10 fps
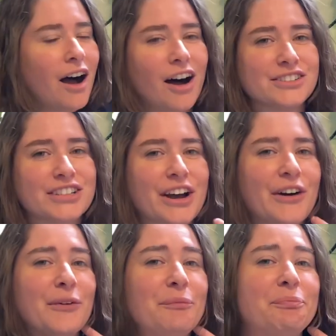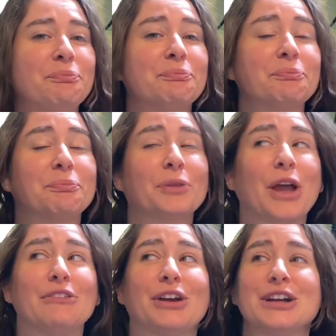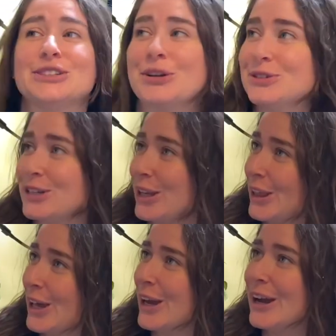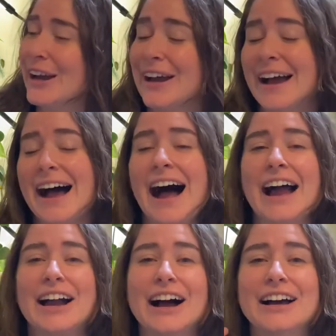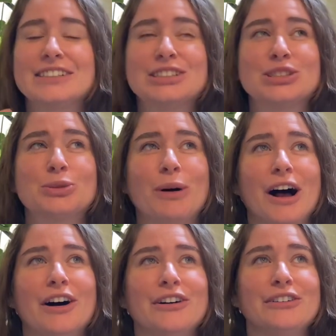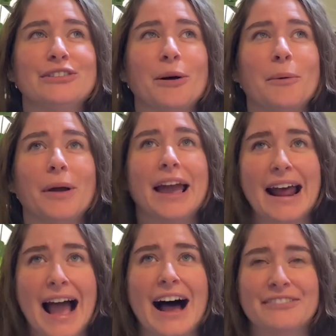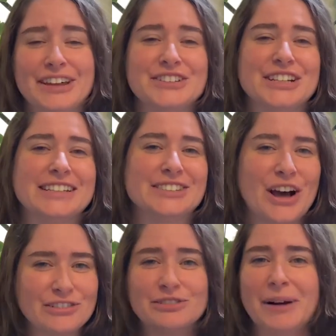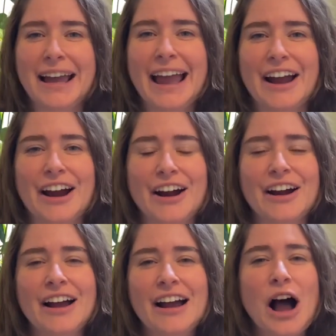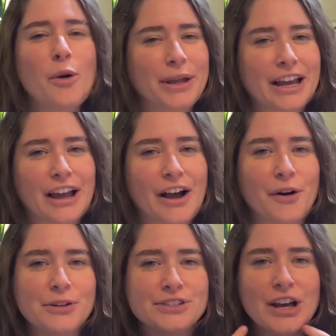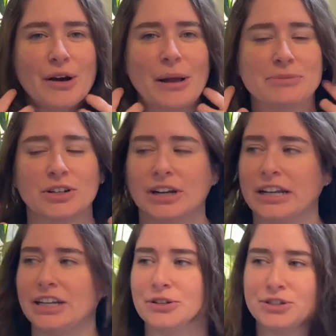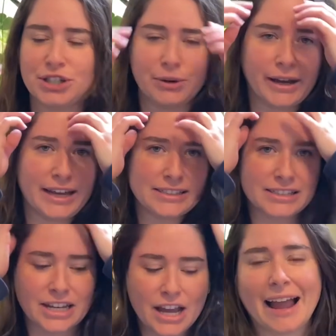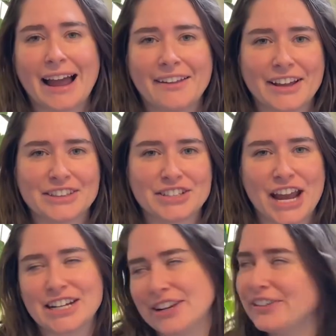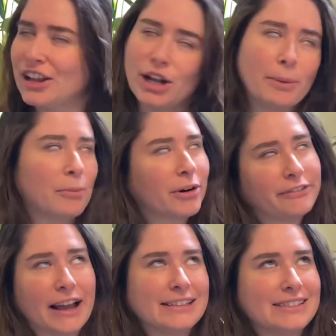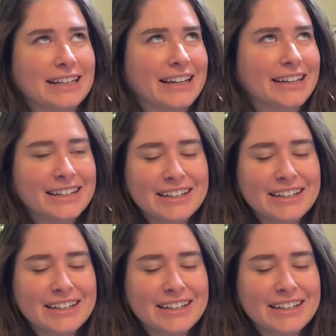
Also, if you guys notice anything, I cut 12.5 inches off of my hair a week ago. So I'm still getting used to it. I kind of like the change. I feel a little bit more feisty.